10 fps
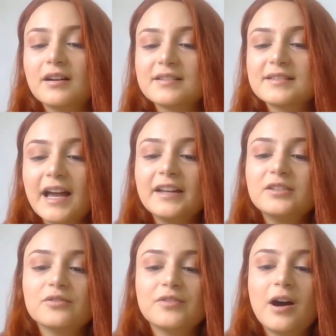side
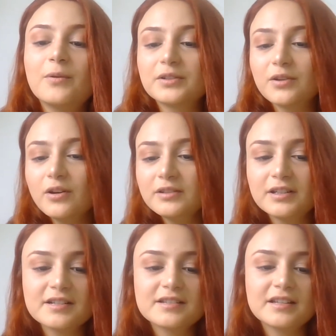of our
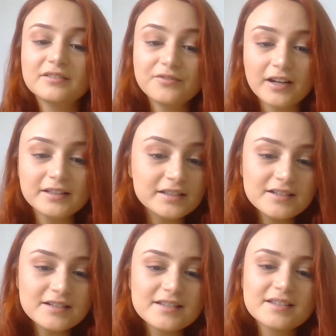donors and
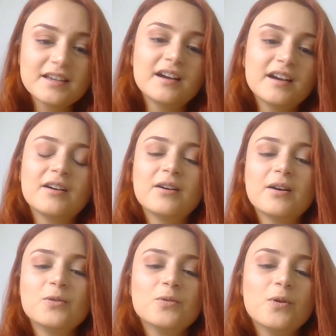funders uh,
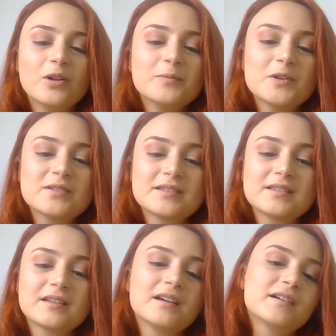who almost
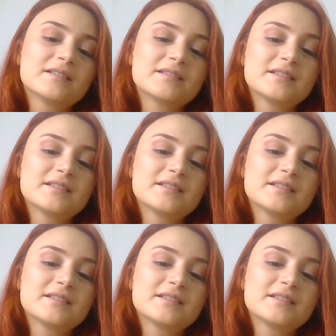uh,